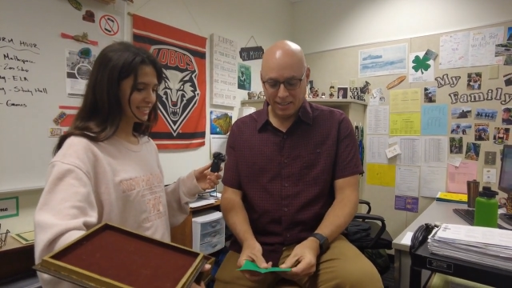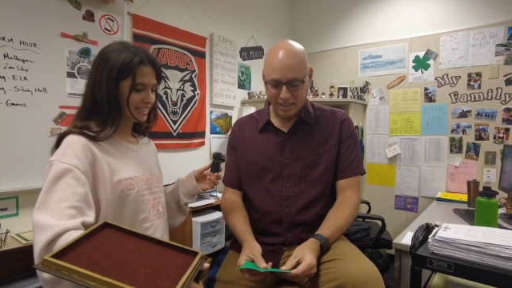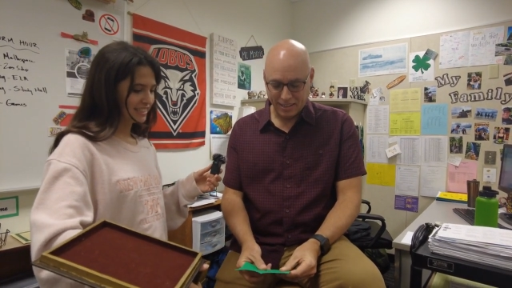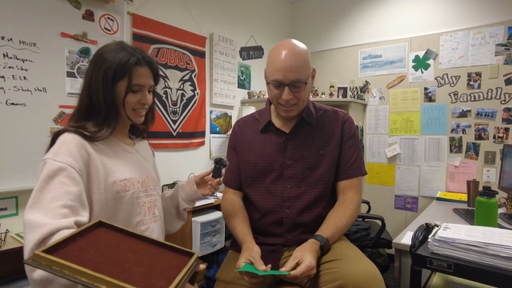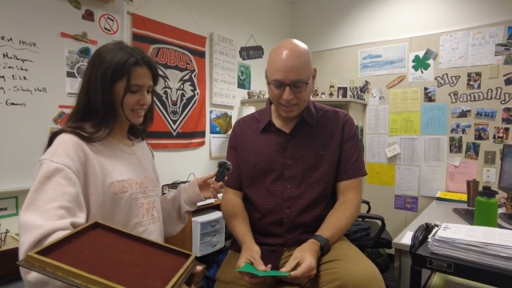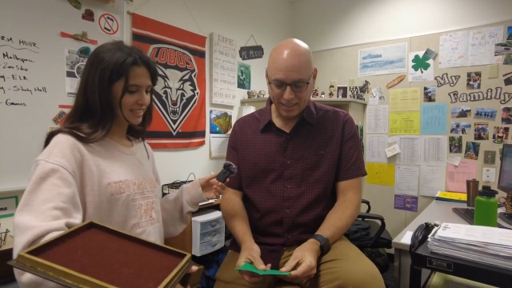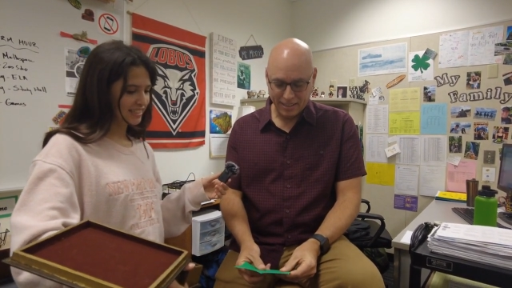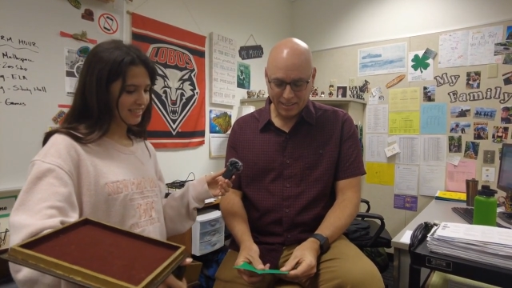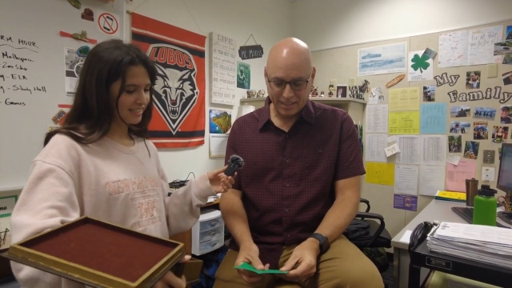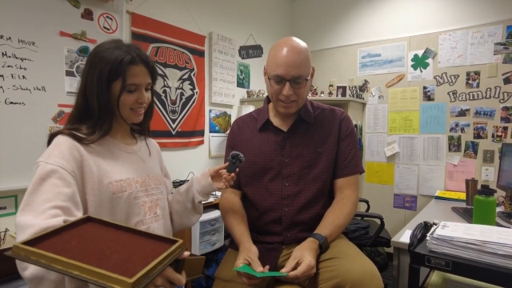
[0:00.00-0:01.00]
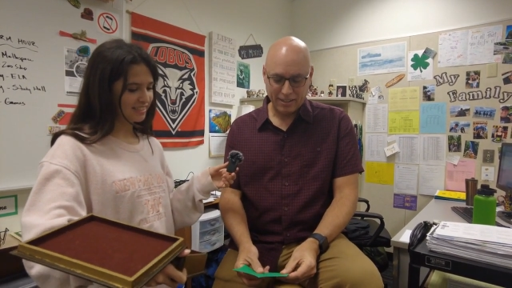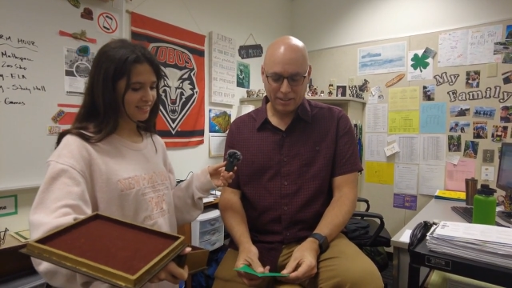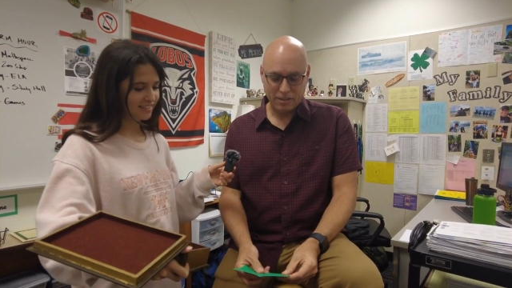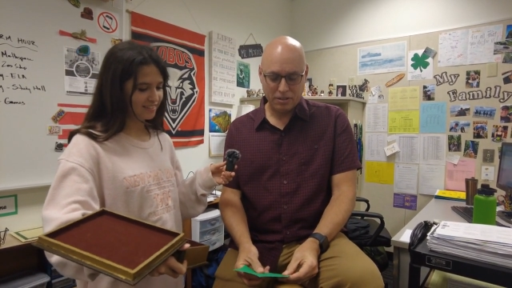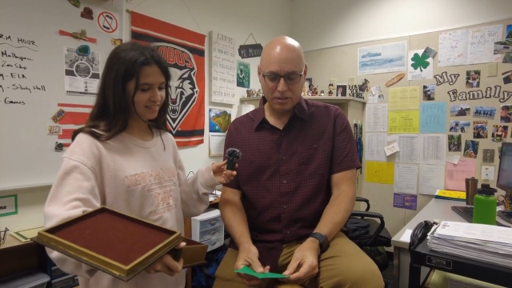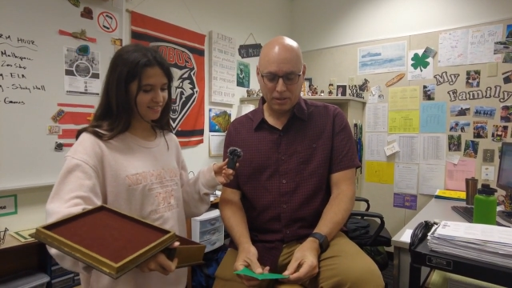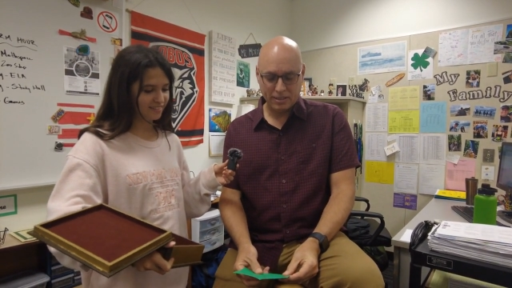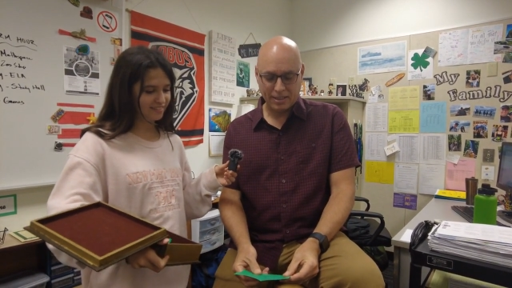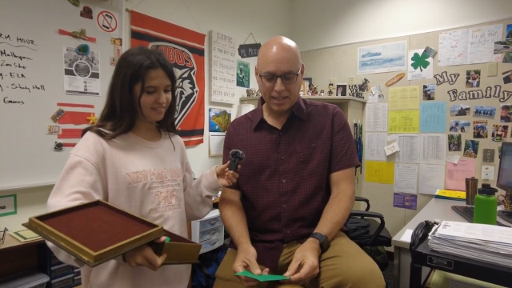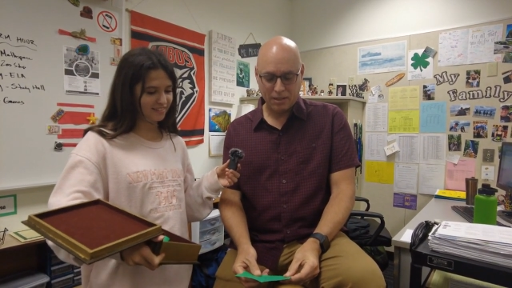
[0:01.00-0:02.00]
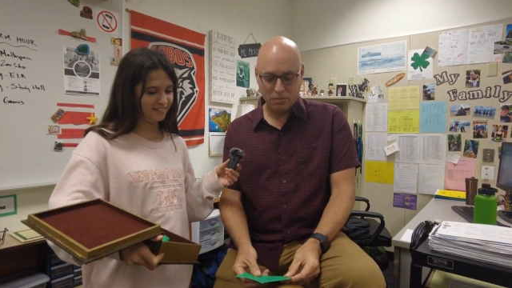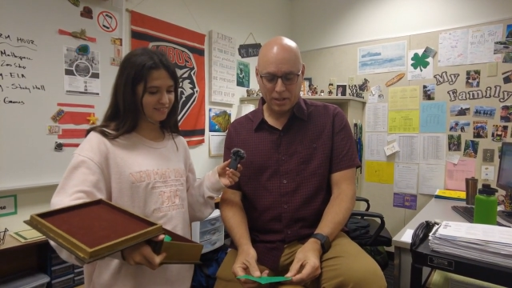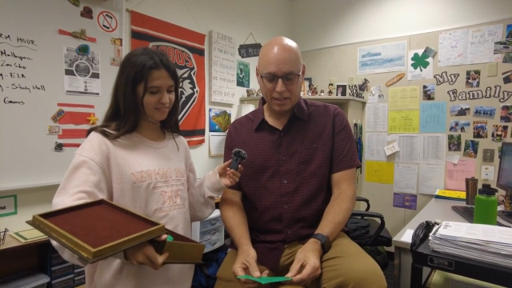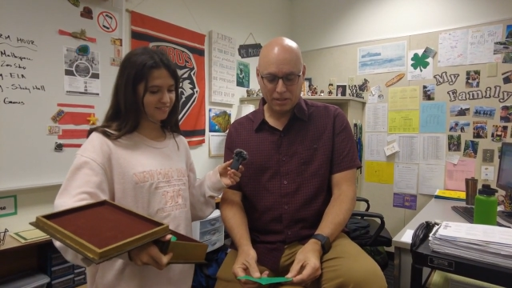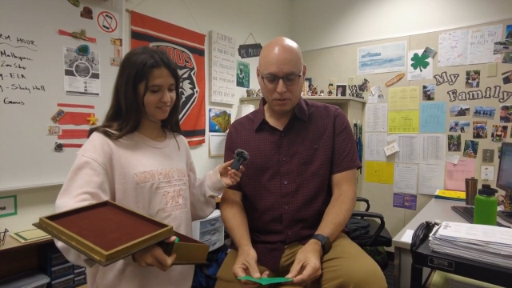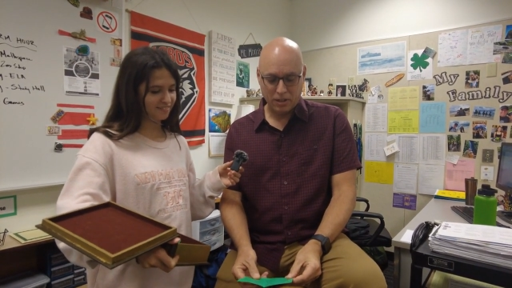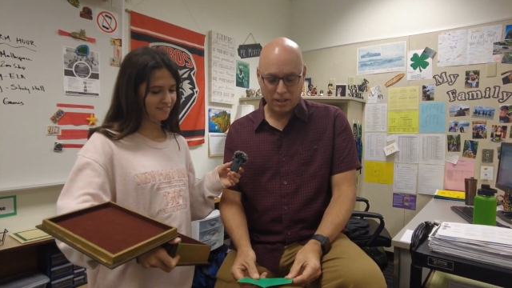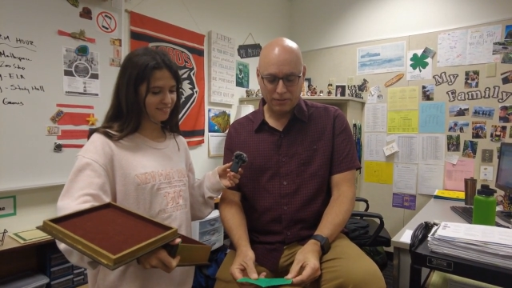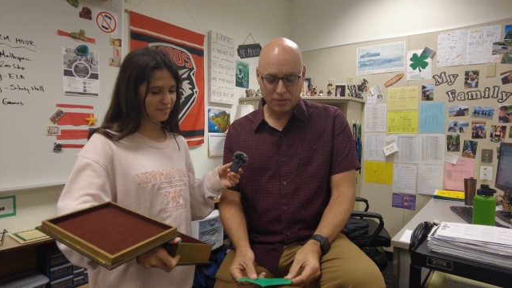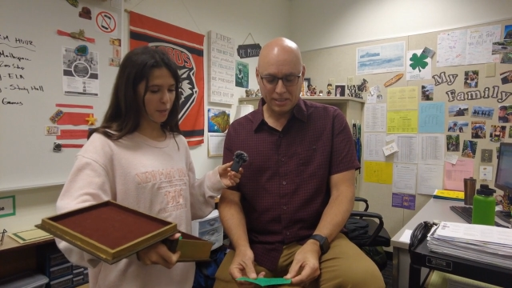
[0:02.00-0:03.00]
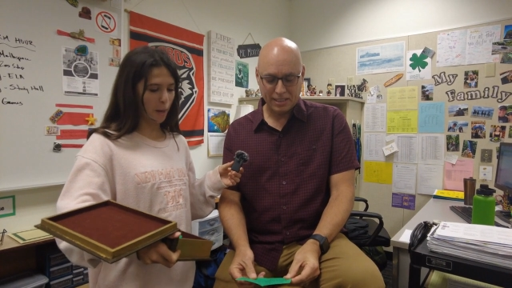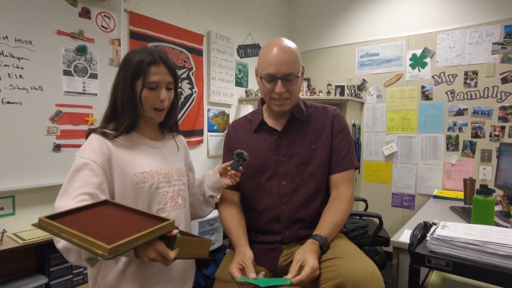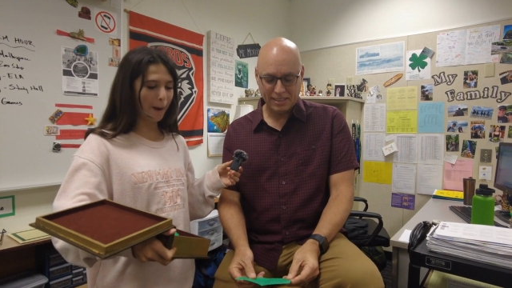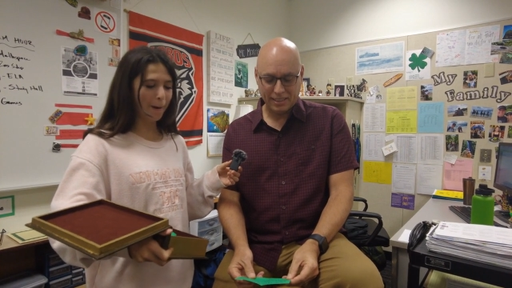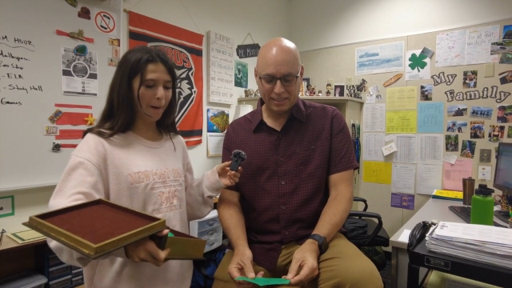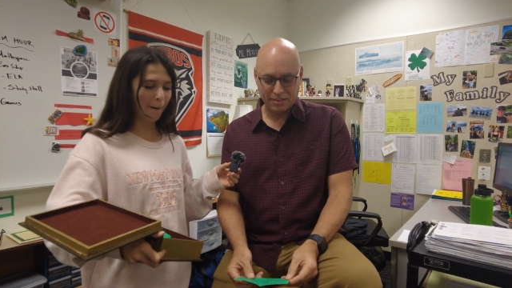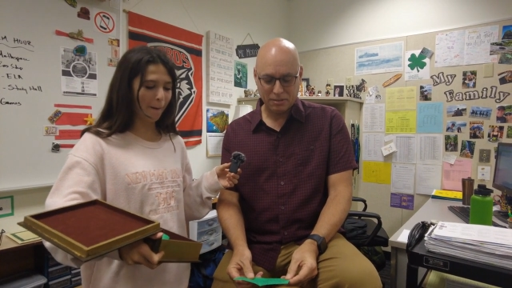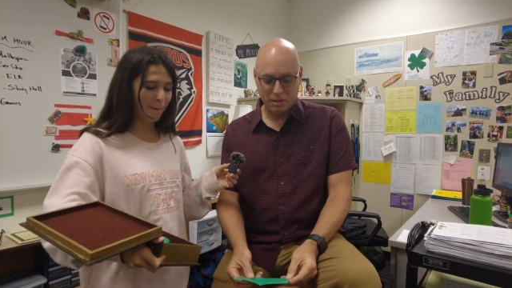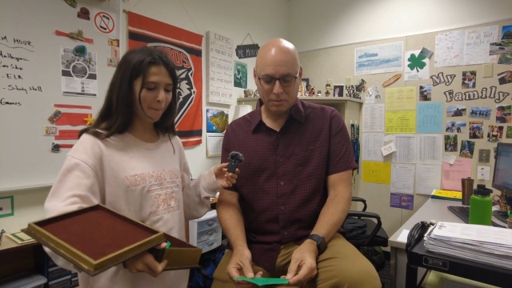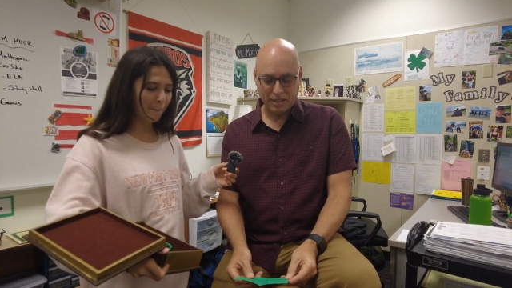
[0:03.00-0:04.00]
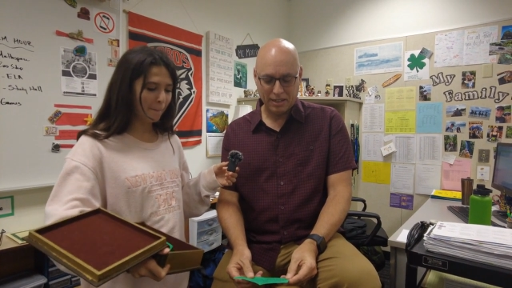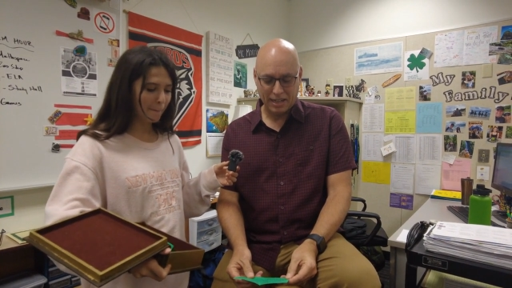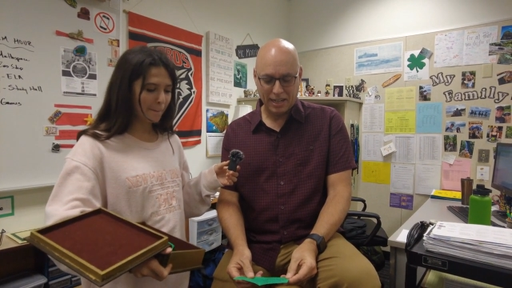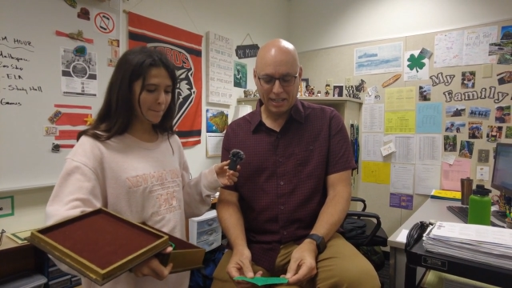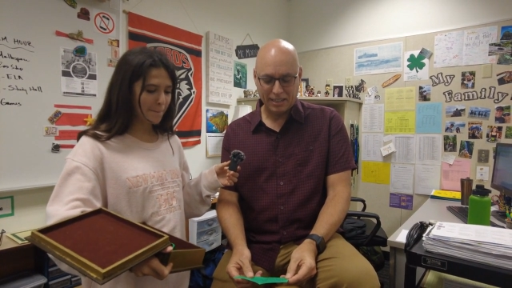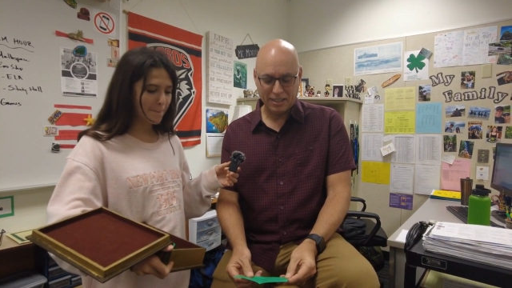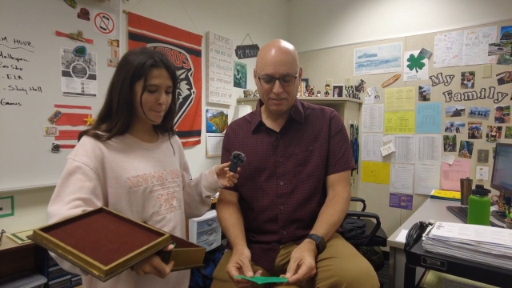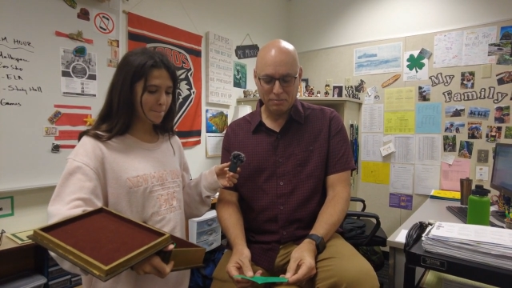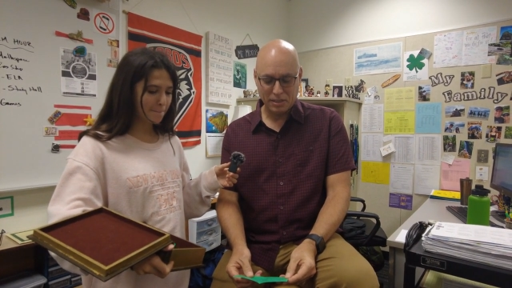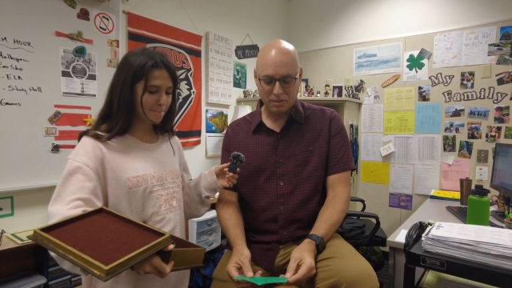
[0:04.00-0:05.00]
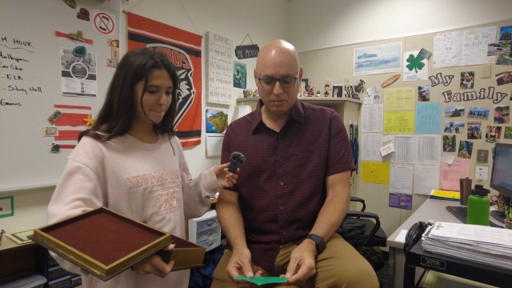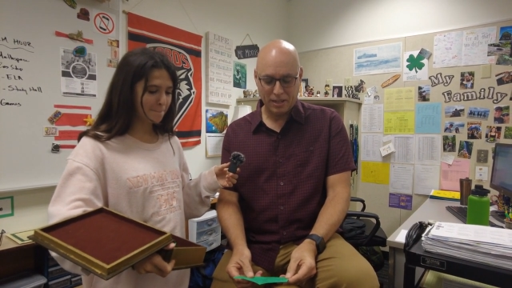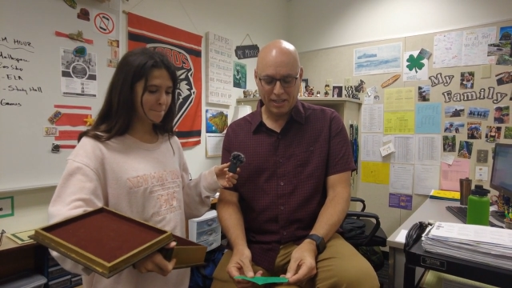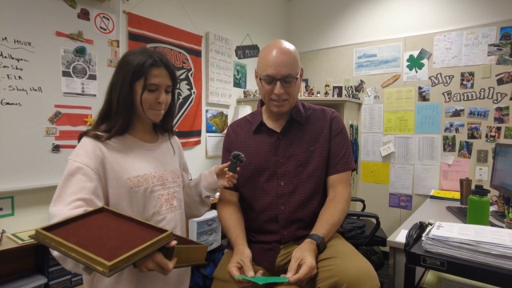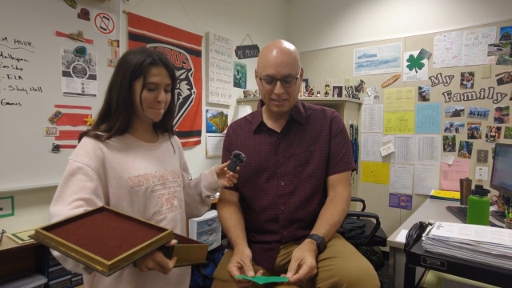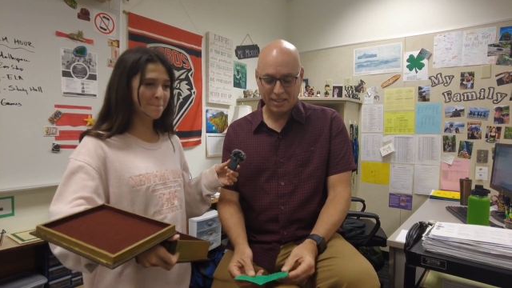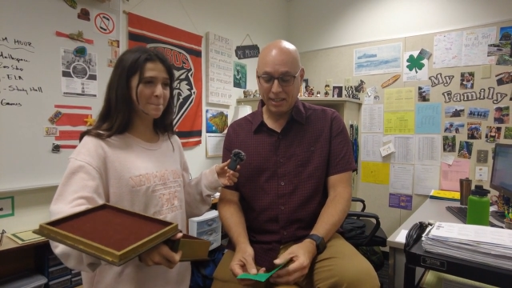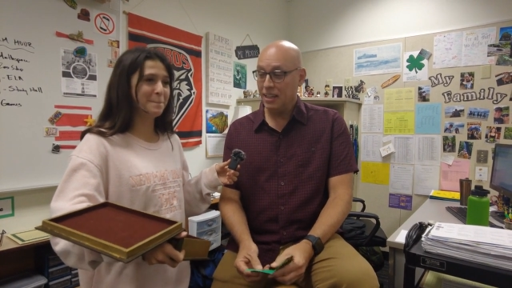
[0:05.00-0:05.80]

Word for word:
Speaker 1: Uh, dare you to go outside and run in the courtyard for 60 seconds, screaming, "I love Mr. Mays."